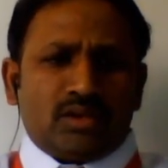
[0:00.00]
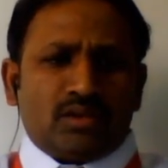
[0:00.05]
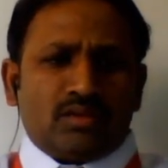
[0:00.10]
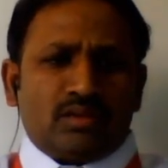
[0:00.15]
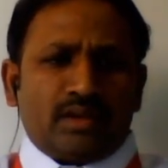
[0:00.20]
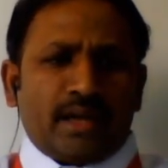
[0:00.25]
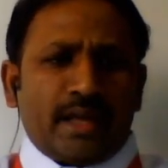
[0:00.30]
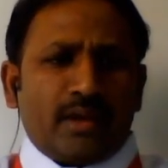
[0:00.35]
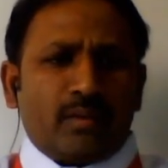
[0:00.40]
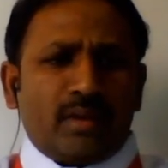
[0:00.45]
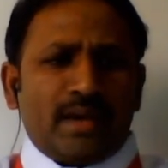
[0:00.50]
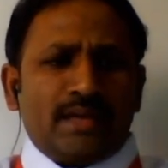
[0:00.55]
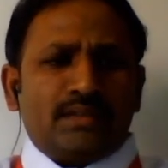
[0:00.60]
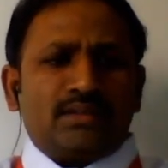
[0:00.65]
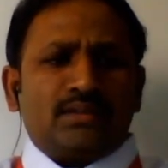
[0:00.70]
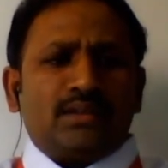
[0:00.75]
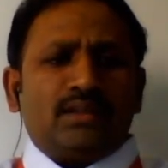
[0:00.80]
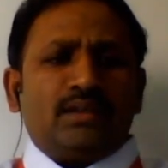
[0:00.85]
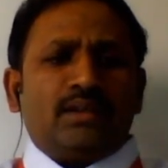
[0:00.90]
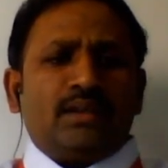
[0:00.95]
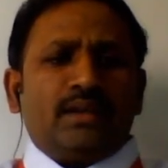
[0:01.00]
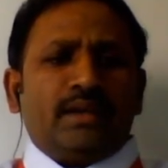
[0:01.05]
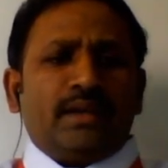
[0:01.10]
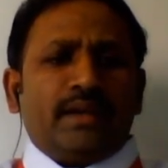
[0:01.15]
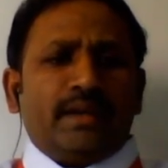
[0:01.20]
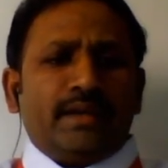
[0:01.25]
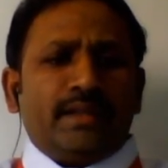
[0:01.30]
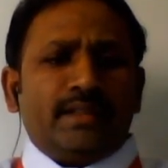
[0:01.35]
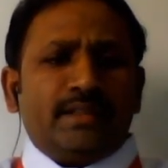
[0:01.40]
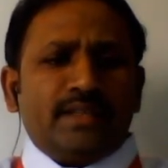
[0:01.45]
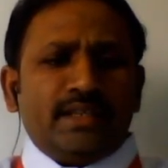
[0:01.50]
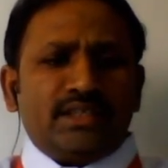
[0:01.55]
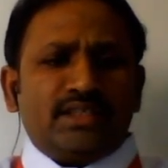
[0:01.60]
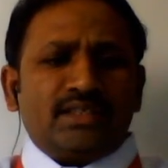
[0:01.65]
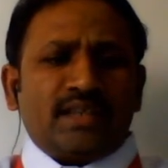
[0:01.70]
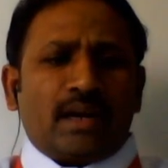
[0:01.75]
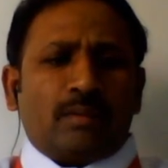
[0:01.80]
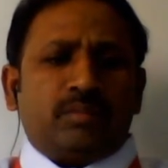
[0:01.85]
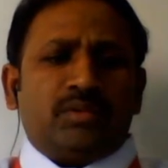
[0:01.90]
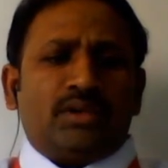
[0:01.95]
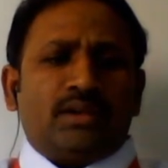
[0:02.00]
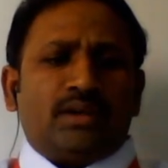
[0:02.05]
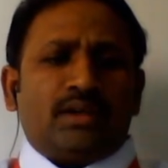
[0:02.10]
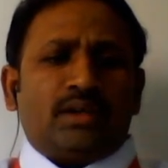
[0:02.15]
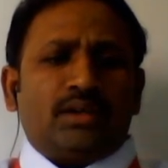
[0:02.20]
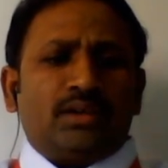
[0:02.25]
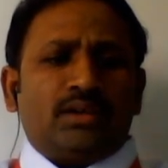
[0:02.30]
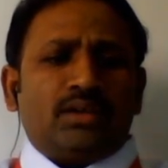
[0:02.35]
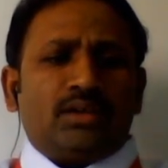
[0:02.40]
Likewise, in this chapter,